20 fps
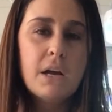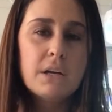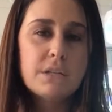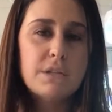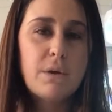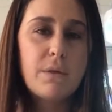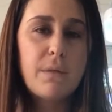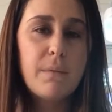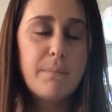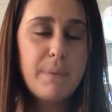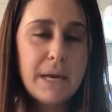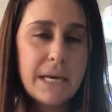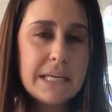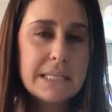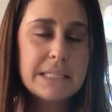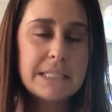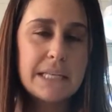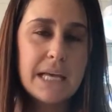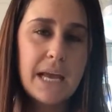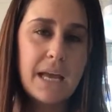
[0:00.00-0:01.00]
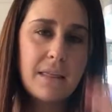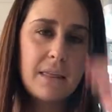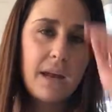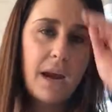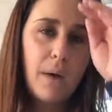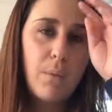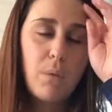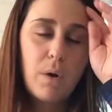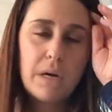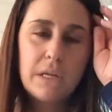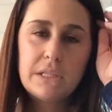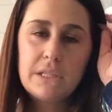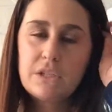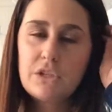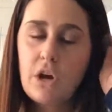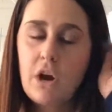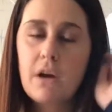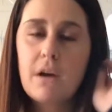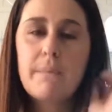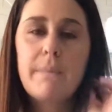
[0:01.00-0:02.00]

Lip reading: So the biggest thing that I wanted to talk